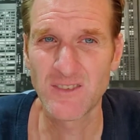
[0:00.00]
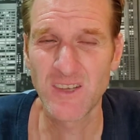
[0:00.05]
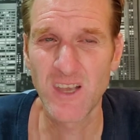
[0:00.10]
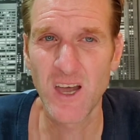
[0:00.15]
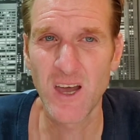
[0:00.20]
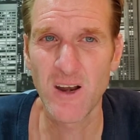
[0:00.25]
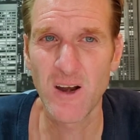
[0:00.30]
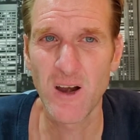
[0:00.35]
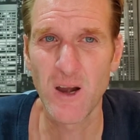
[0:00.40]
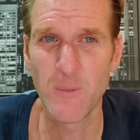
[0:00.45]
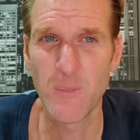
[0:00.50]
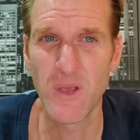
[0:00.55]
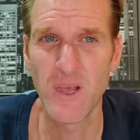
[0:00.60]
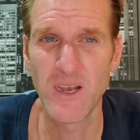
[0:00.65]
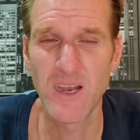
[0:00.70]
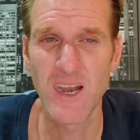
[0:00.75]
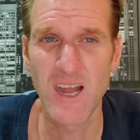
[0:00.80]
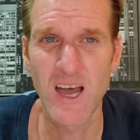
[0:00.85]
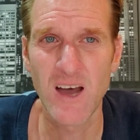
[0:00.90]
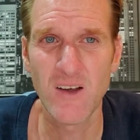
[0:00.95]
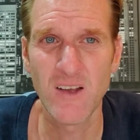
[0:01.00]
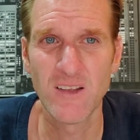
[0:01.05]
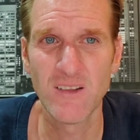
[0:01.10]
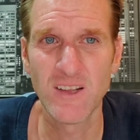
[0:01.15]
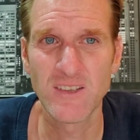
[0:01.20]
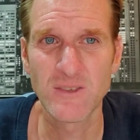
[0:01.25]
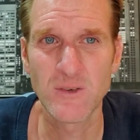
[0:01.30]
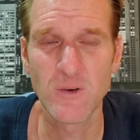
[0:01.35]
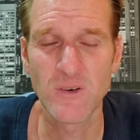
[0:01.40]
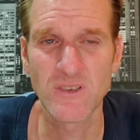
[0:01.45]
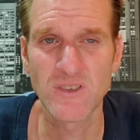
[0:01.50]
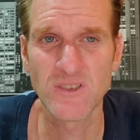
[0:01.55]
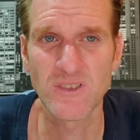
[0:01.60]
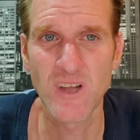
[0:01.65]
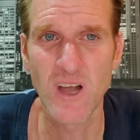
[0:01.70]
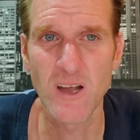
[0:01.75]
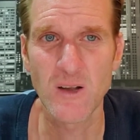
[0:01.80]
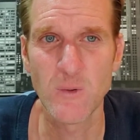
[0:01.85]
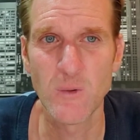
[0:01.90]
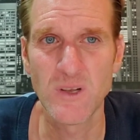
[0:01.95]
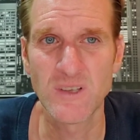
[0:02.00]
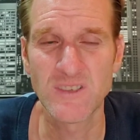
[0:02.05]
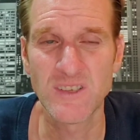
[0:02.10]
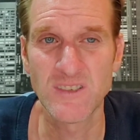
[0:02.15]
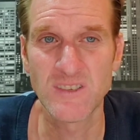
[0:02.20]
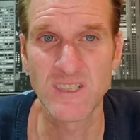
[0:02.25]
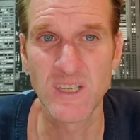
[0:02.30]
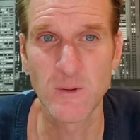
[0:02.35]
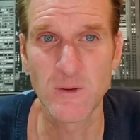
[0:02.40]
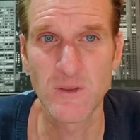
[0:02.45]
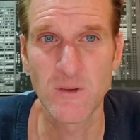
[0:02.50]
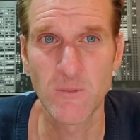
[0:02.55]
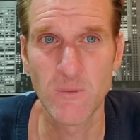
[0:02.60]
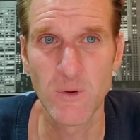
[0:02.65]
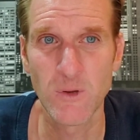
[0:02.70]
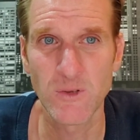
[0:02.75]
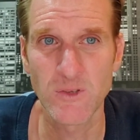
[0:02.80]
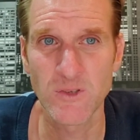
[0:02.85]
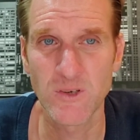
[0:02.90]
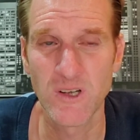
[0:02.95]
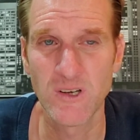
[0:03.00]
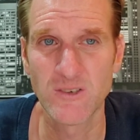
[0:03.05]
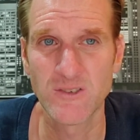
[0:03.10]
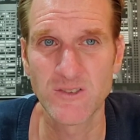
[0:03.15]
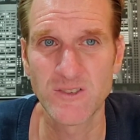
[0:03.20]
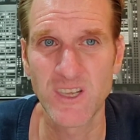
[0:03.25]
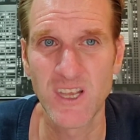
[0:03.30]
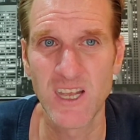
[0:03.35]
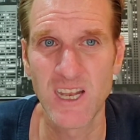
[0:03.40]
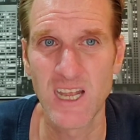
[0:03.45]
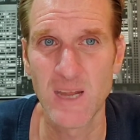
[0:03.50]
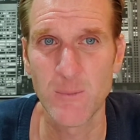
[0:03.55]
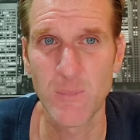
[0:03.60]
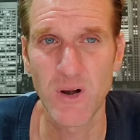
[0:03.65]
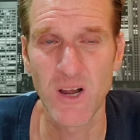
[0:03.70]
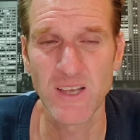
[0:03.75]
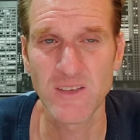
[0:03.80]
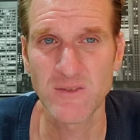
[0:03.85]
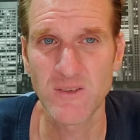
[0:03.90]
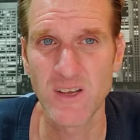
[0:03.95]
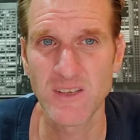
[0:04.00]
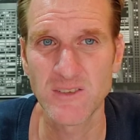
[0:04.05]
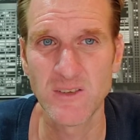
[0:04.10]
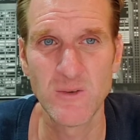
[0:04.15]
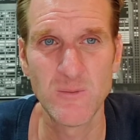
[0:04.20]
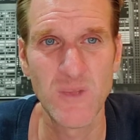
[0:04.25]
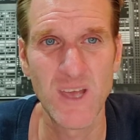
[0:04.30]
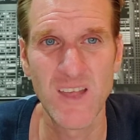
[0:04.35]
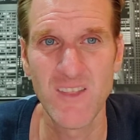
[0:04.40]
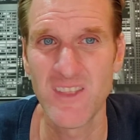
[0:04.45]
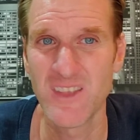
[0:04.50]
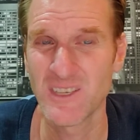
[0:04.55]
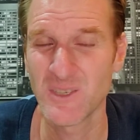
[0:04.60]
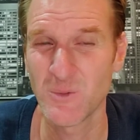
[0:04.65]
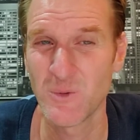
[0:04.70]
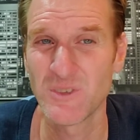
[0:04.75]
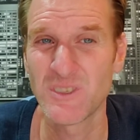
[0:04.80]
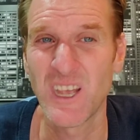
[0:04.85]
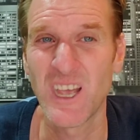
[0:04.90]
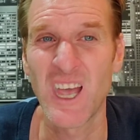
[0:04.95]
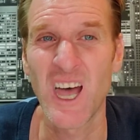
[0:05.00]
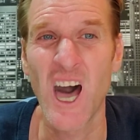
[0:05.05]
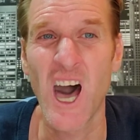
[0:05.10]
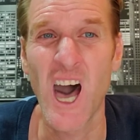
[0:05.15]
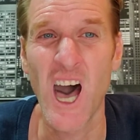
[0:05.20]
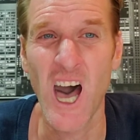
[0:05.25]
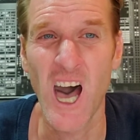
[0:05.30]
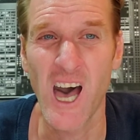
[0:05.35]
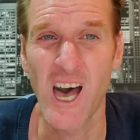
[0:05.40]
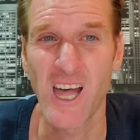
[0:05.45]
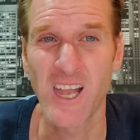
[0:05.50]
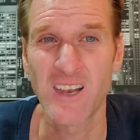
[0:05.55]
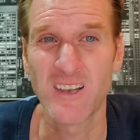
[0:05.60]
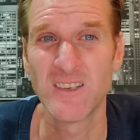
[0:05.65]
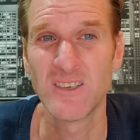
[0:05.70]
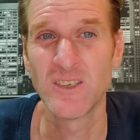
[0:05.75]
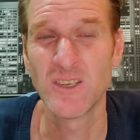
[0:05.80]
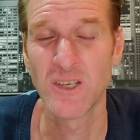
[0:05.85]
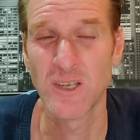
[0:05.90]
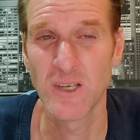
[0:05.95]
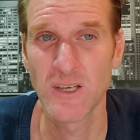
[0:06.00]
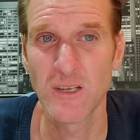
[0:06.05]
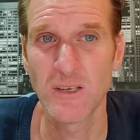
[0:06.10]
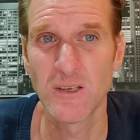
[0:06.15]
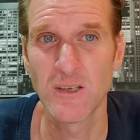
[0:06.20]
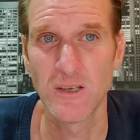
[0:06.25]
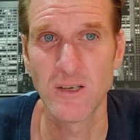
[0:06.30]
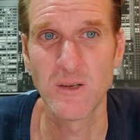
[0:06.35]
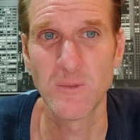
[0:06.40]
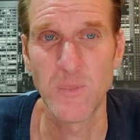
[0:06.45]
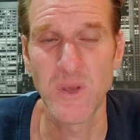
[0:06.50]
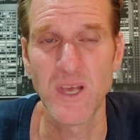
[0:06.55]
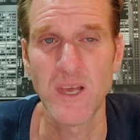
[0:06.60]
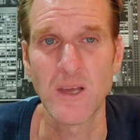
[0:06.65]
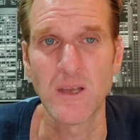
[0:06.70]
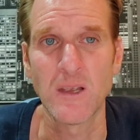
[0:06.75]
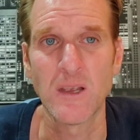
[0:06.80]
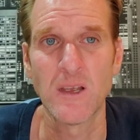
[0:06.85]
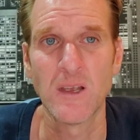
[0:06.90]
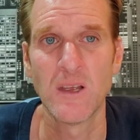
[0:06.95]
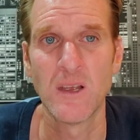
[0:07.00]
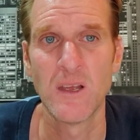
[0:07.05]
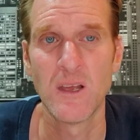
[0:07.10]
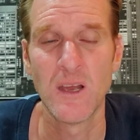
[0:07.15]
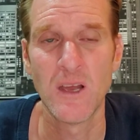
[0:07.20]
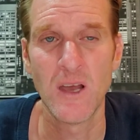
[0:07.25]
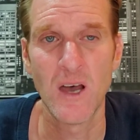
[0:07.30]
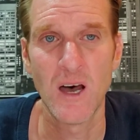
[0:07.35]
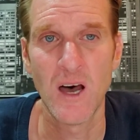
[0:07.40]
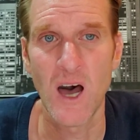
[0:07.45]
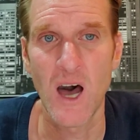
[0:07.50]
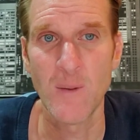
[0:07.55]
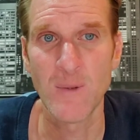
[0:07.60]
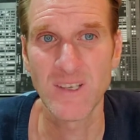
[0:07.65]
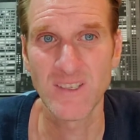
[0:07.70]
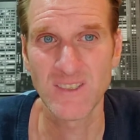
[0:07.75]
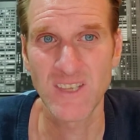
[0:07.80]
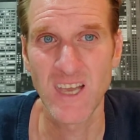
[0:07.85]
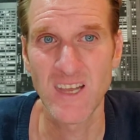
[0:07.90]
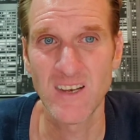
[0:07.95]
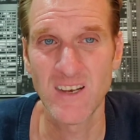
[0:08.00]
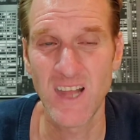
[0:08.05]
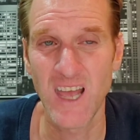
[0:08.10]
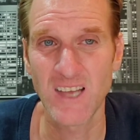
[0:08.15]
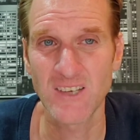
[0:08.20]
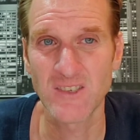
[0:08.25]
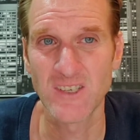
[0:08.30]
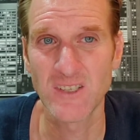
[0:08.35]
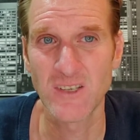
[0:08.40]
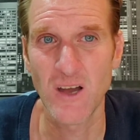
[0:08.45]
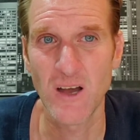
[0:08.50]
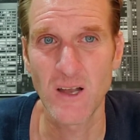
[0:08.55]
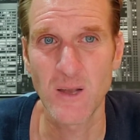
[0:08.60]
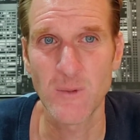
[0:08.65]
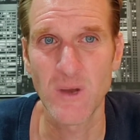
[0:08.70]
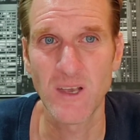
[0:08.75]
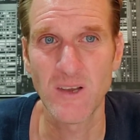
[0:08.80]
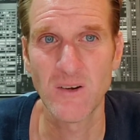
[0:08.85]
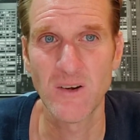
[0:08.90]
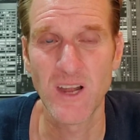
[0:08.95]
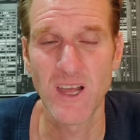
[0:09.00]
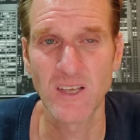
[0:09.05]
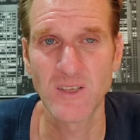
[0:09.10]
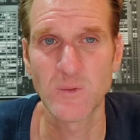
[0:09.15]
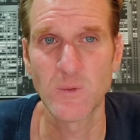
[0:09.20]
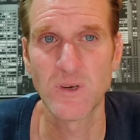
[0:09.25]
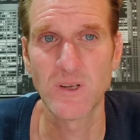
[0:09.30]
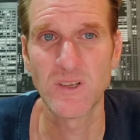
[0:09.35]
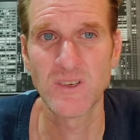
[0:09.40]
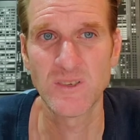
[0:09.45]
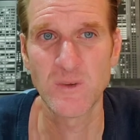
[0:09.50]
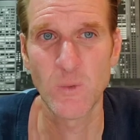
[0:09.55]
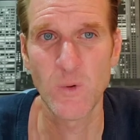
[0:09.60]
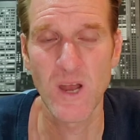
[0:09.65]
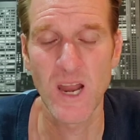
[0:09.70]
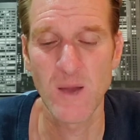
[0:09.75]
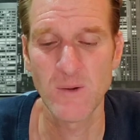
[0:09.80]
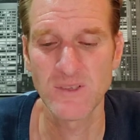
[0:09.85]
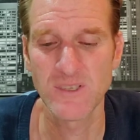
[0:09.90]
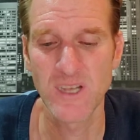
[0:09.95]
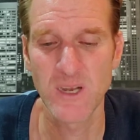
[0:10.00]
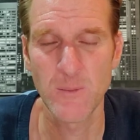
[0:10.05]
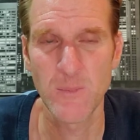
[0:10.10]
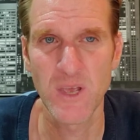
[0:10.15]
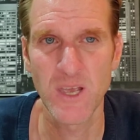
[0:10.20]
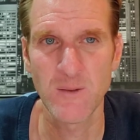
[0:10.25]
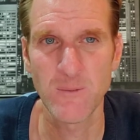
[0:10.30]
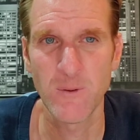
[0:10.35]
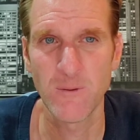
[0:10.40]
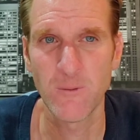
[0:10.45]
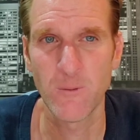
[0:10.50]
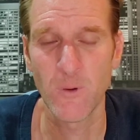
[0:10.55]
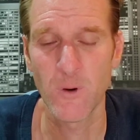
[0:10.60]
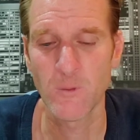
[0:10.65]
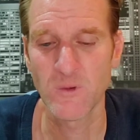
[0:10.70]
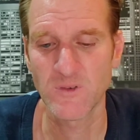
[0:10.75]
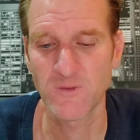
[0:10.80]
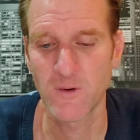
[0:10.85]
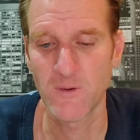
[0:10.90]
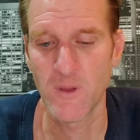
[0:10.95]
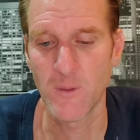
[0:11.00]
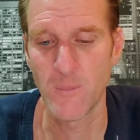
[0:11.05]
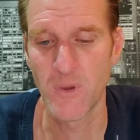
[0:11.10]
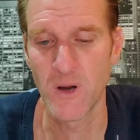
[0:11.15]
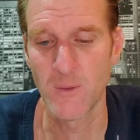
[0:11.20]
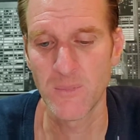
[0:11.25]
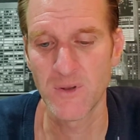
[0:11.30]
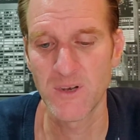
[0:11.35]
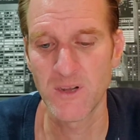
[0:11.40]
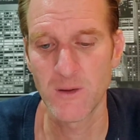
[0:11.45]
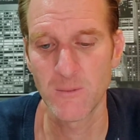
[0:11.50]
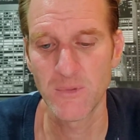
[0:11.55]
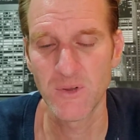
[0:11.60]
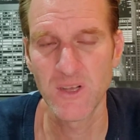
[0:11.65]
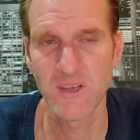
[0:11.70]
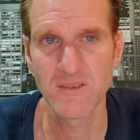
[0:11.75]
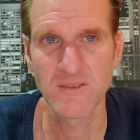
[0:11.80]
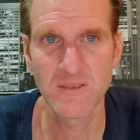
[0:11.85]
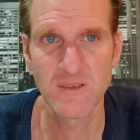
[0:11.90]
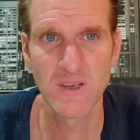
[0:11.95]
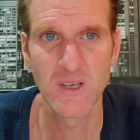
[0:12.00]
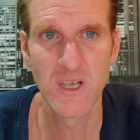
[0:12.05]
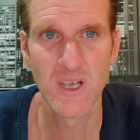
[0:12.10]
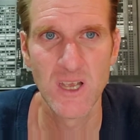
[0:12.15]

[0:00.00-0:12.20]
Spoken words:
cut our opinion out and let's go to Stockwits and see what the real traders are saying. And Price Rescue, man, this was a hot, good pick. I'm excited to actually talk about your next one because the one I was gonna pick before was from the pump and dump list,